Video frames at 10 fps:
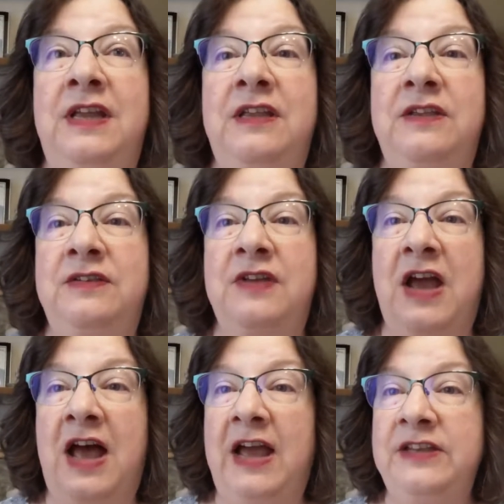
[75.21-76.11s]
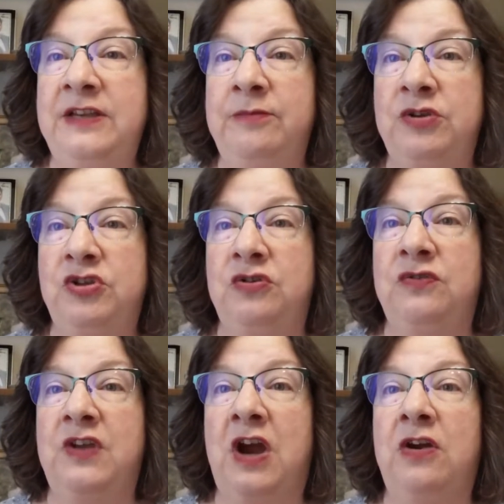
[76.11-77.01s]
is high
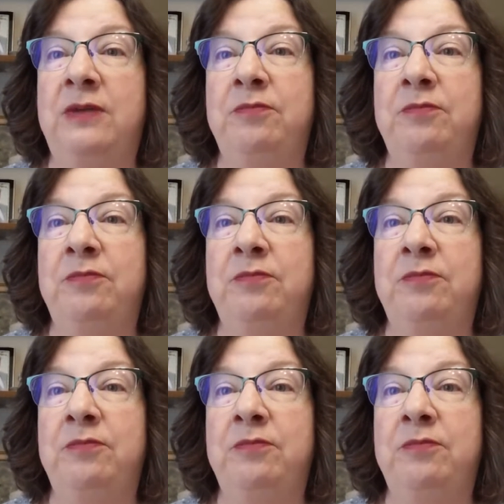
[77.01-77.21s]
temperatures are